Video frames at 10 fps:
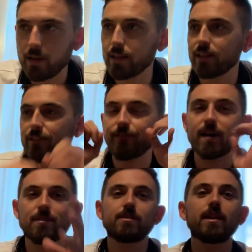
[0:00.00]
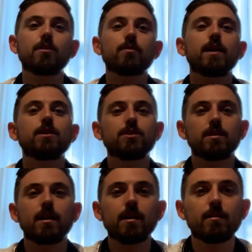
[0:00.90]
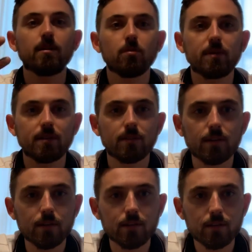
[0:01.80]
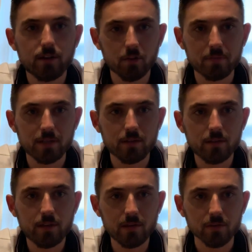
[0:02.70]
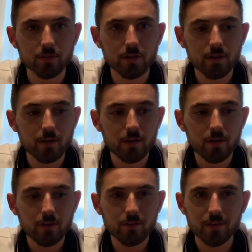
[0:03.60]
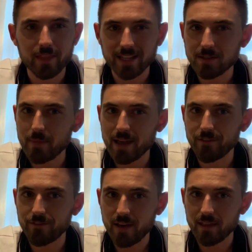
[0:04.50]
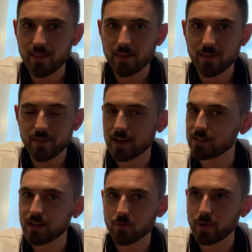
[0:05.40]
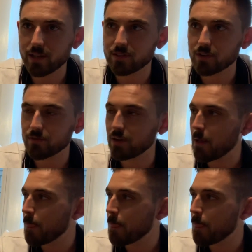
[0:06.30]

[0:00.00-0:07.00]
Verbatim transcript: And like the Father did at creation, and he'll be he'll be healed. Look, that's a man of faith. That is not a wicked servant.